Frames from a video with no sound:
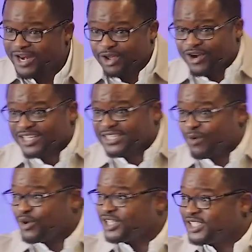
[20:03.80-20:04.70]
You already
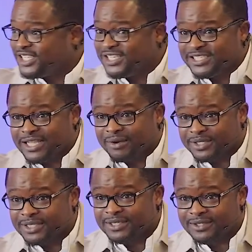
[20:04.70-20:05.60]
understand what the seed is
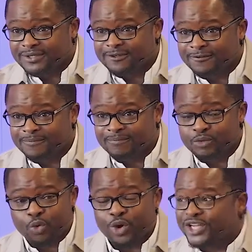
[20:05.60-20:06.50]
now, isn't it?
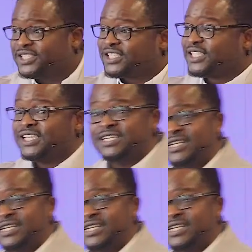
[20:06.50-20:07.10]
What is the